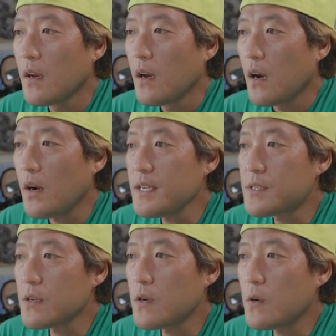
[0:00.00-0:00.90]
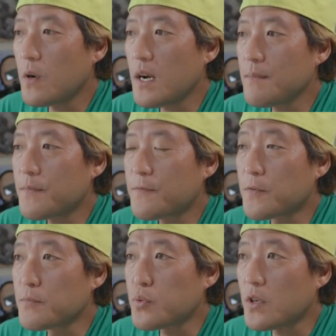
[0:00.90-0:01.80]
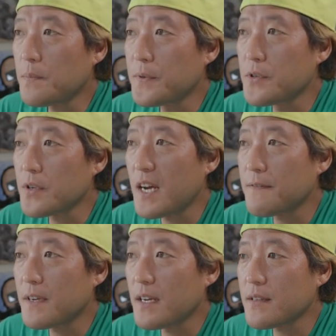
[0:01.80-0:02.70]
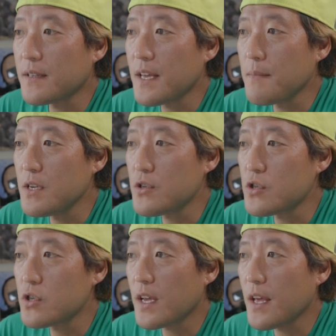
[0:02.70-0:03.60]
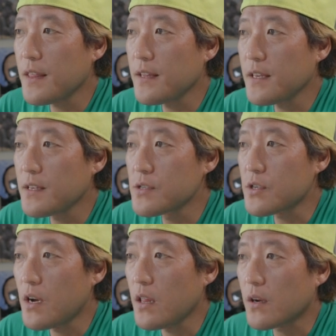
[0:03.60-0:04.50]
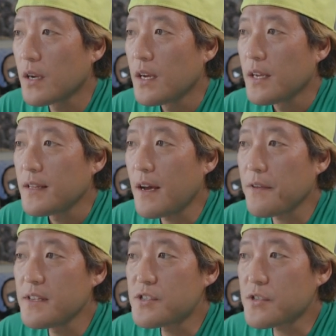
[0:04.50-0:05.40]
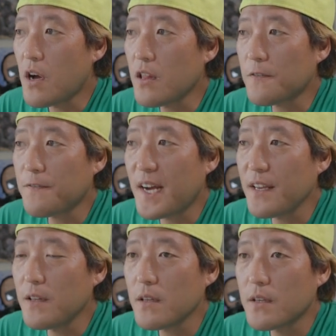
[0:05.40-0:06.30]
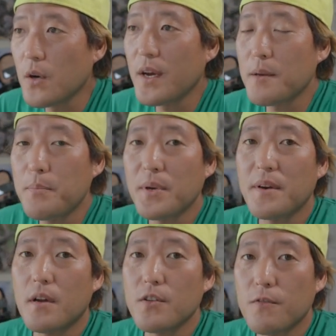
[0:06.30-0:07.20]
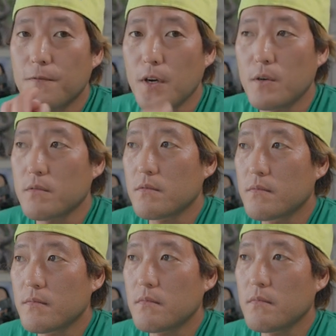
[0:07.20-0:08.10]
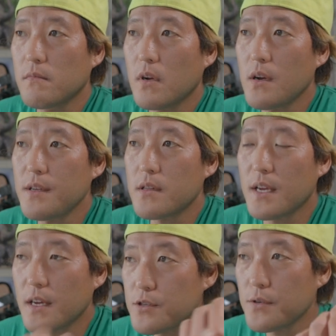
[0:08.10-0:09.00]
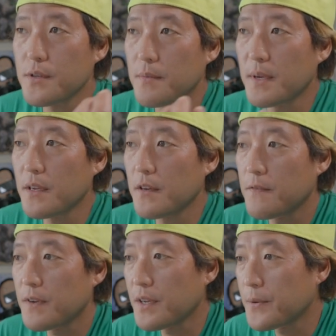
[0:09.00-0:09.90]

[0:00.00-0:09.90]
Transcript: All right, so um, from T W R P, you should have got the image and the installer. Now the installer file, go ahead and put it on your phone. All right, like I showed in the beginning of the video.